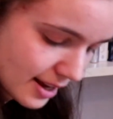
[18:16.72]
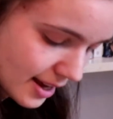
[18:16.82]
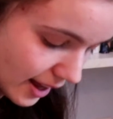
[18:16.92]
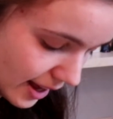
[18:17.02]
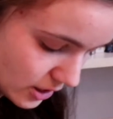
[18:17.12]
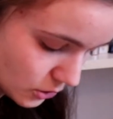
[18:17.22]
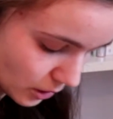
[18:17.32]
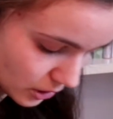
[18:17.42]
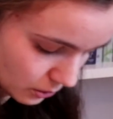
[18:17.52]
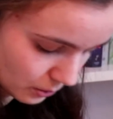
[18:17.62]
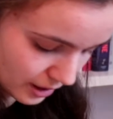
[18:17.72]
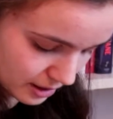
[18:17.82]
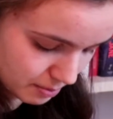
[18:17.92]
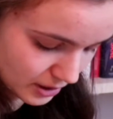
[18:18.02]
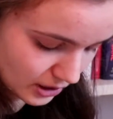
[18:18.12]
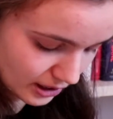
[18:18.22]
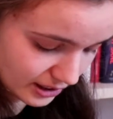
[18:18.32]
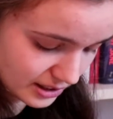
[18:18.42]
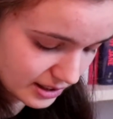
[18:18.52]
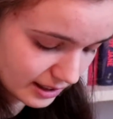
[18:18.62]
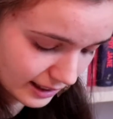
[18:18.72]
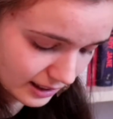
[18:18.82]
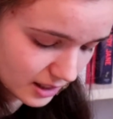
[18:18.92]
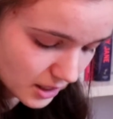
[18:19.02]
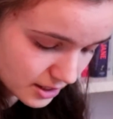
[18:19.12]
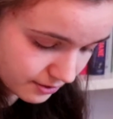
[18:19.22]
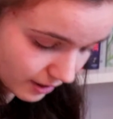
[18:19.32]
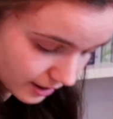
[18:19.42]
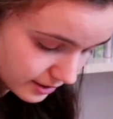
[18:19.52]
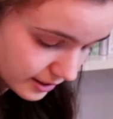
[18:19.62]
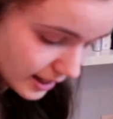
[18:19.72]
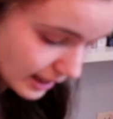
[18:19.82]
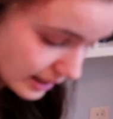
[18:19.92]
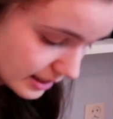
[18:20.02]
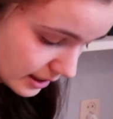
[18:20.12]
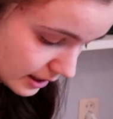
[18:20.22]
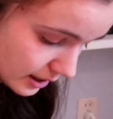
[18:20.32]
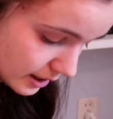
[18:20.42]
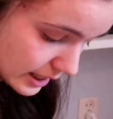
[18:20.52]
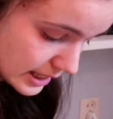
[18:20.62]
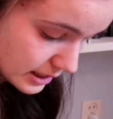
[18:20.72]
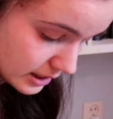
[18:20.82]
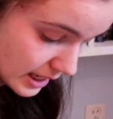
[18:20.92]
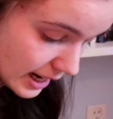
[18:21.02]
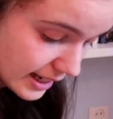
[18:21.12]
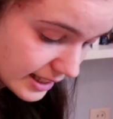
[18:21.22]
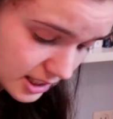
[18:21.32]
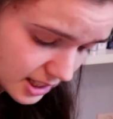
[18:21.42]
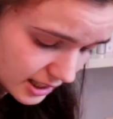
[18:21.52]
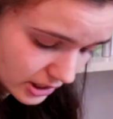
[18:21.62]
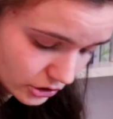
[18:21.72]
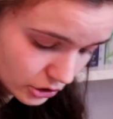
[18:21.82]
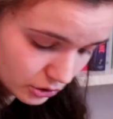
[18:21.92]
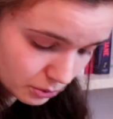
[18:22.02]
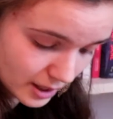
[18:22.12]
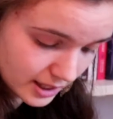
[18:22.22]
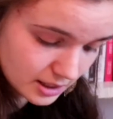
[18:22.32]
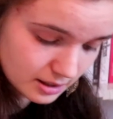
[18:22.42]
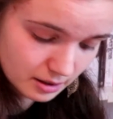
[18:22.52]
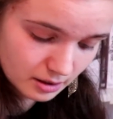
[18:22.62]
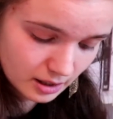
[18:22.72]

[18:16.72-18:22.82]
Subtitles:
and you can do that because like it's fun and it's entertaining to you, and it